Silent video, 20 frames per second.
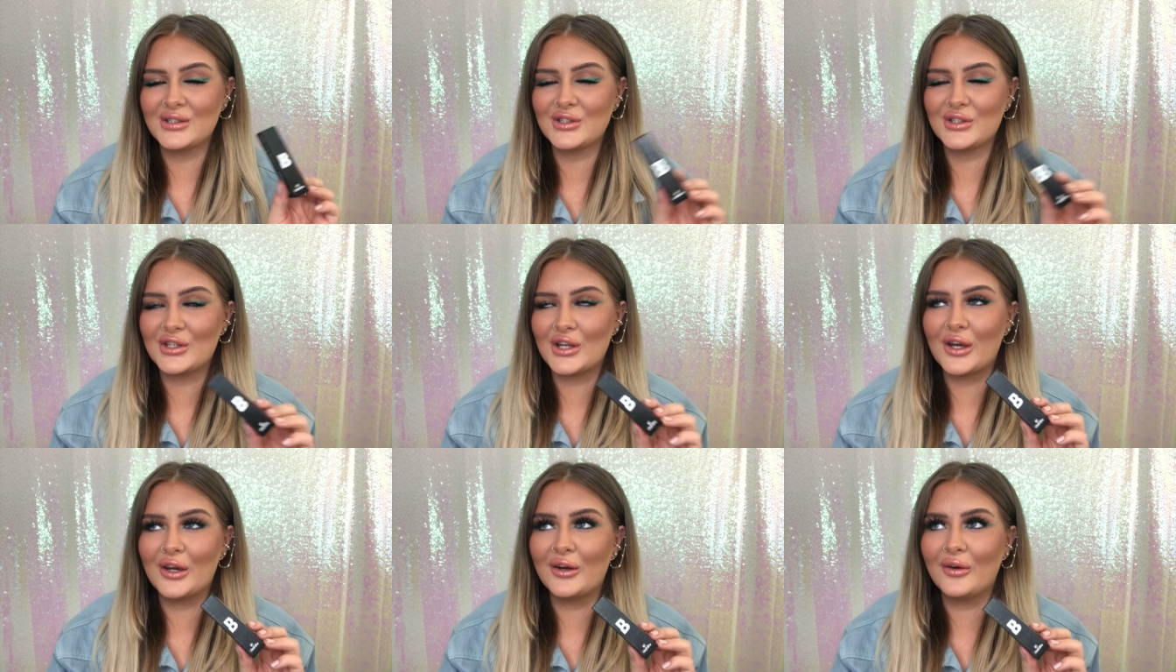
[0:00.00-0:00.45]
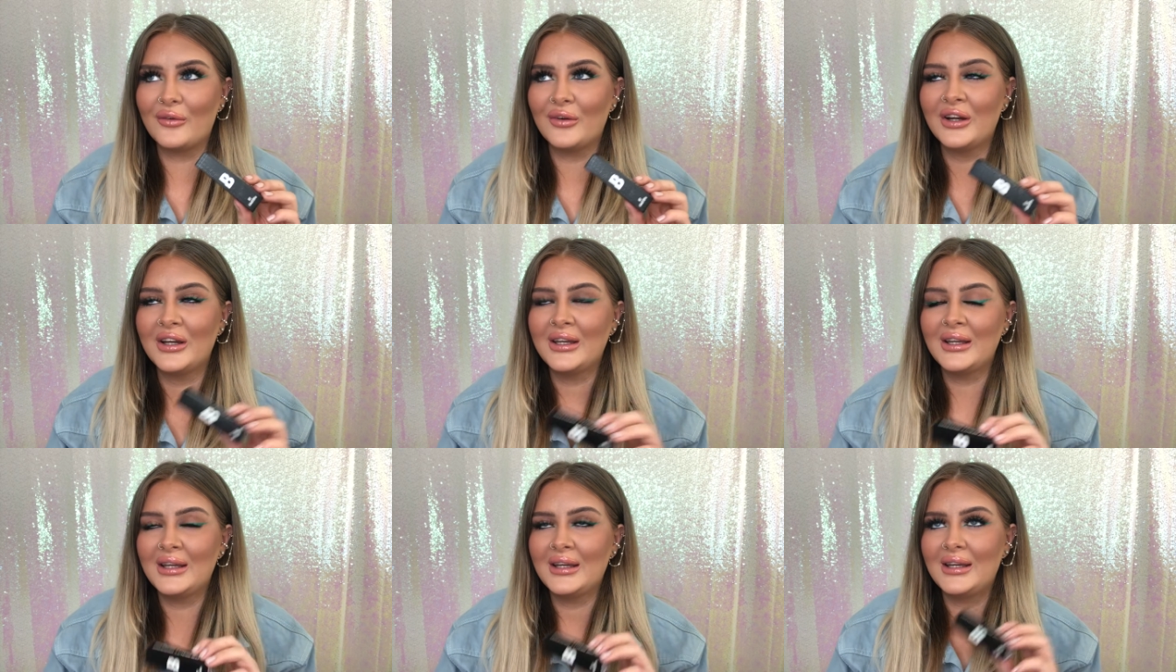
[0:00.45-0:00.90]
So
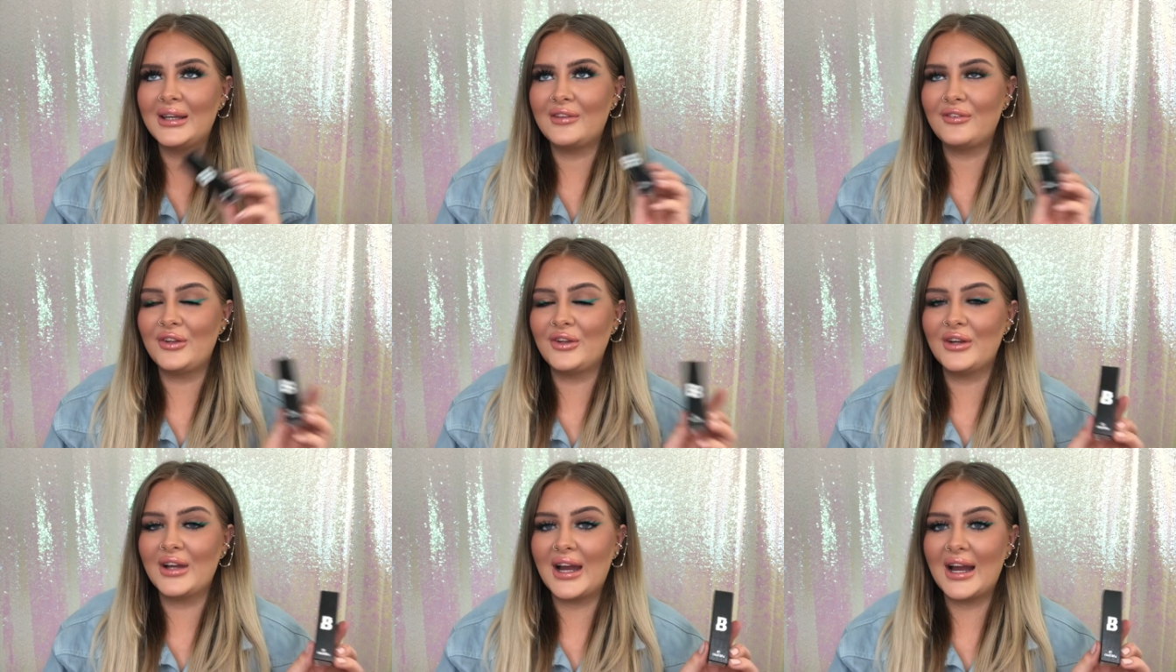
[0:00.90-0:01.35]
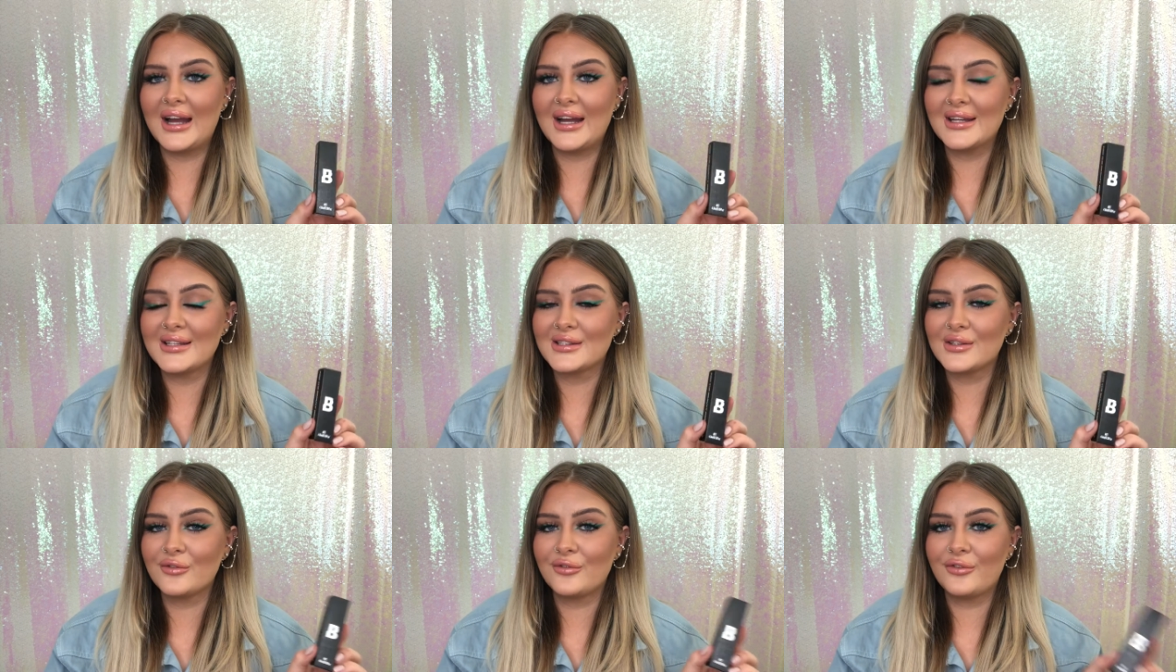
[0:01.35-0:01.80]
if you
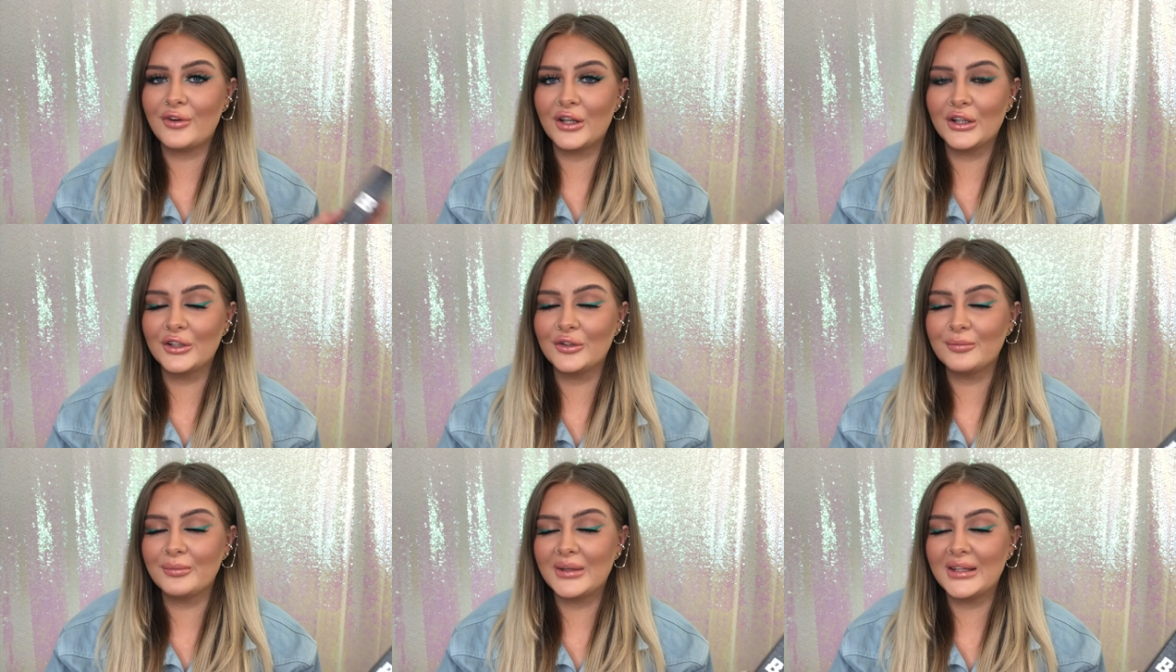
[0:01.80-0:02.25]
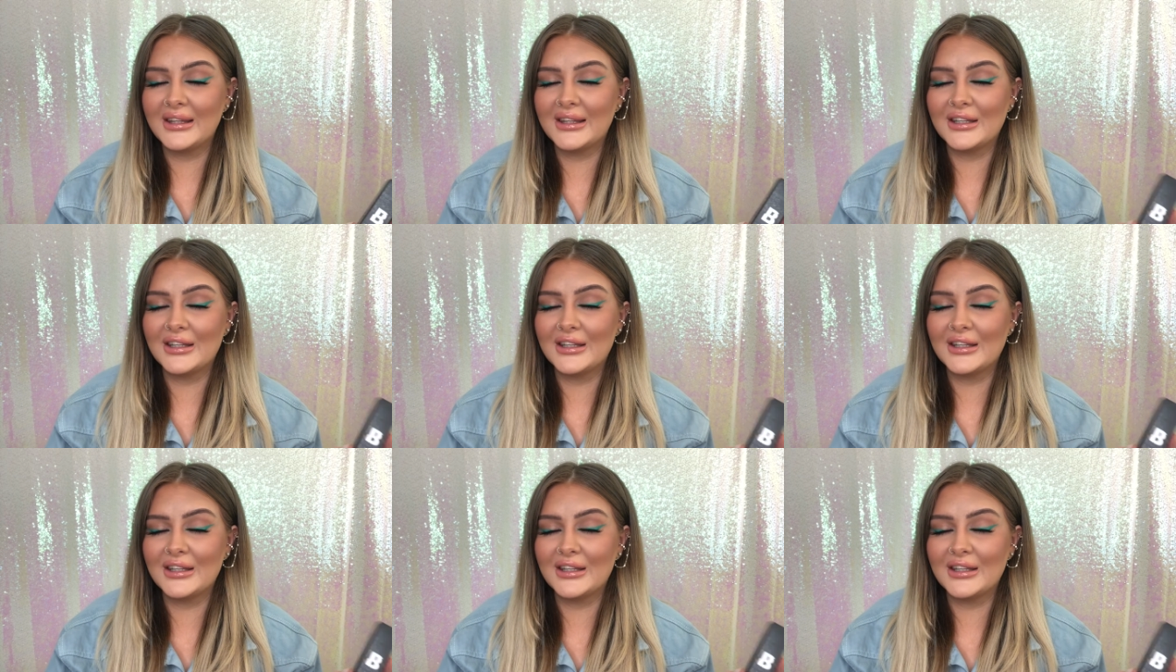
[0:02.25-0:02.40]
guys follow me,